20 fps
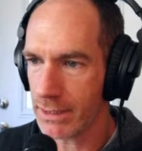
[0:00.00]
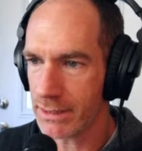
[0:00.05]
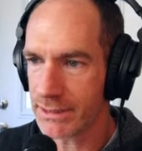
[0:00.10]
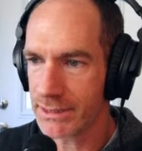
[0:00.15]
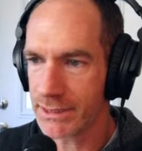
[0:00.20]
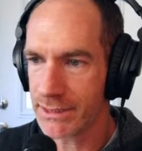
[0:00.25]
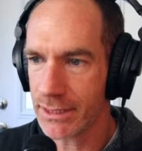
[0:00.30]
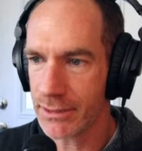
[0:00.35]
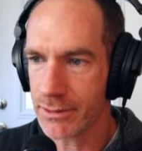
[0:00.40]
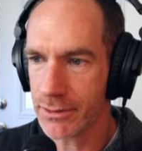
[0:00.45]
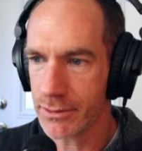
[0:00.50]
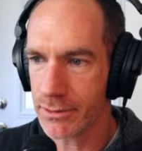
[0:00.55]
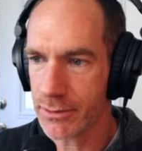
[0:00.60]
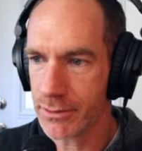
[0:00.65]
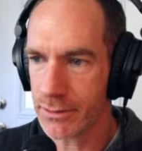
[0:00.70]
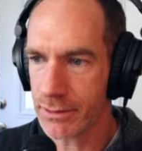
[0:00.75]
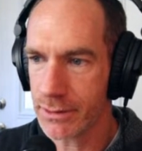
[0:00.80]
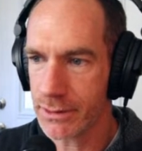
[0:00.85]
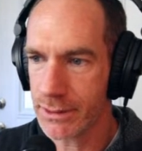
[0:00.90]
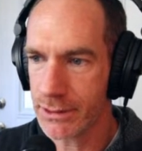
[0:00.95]

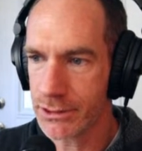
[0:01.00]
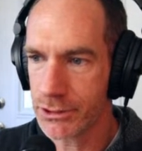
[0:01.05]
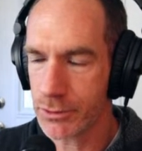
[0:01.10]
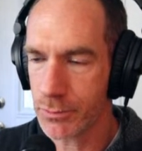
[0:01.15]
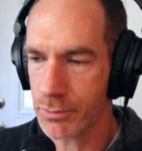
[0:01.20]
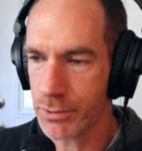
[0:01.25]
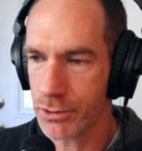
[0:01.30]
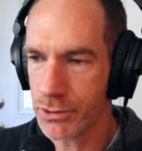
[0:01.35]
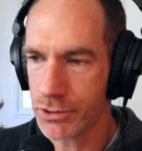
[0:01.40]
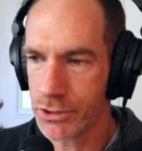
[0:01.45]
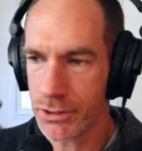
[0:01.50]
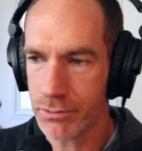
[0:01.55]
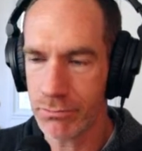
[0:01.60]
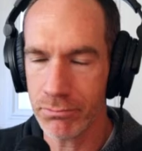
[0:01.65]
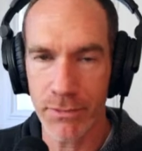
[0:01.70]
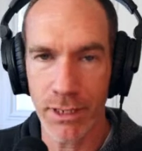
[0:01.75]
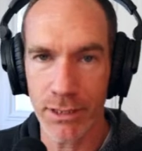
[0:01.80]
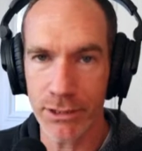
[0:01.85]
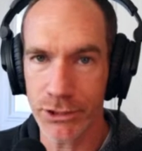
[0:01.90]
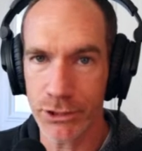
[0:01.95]
Center distribution,
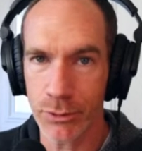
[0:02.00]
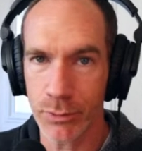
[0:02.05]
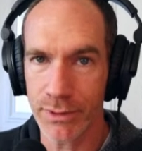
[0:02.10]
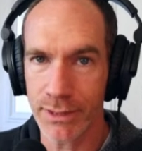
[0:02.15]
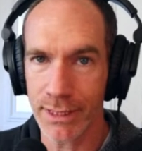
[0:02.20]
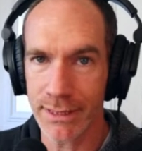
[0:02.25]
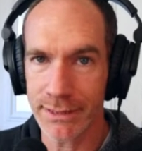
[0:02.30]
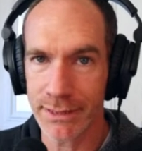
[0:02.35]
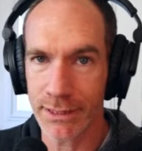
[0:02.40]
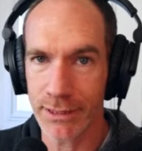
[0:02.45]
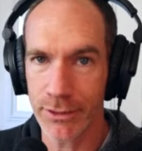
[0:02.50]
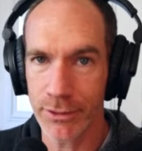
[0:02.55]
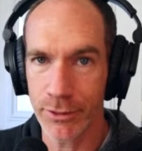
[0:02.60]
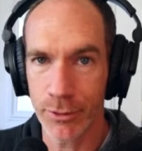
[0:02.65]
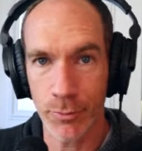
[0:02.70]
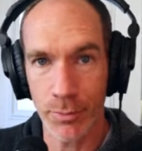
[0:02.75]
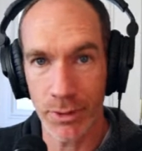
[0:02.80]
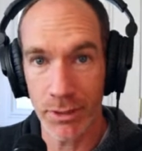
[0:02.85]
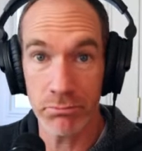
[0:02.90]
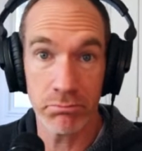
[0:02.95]
not sure what that's going to
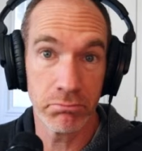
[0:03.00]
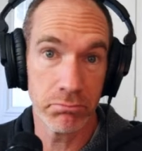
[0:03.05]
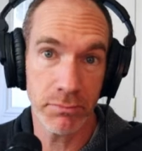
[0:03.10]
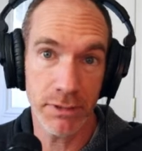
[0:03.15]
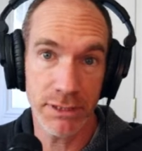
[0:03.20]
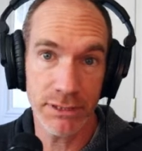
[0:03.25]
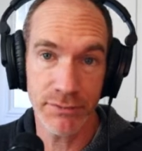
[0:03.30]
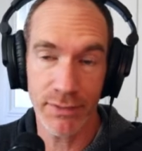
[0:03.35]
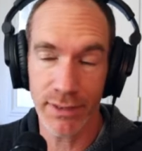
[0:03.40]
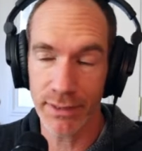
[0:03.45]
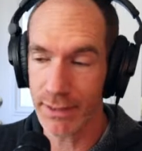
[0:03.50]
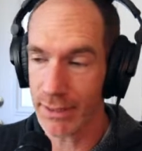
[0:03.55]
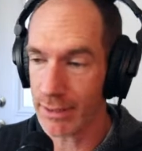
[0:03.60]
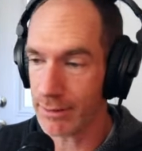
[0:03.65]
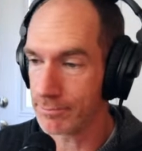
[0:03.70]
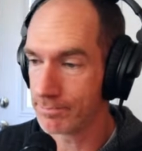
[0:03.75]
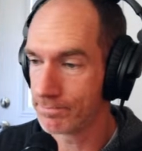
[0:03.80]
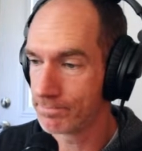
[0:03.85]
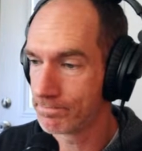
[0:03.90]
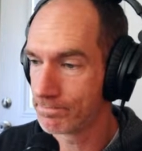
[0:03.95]
do, but let's find
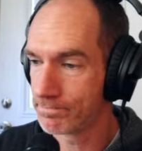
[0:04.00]
out.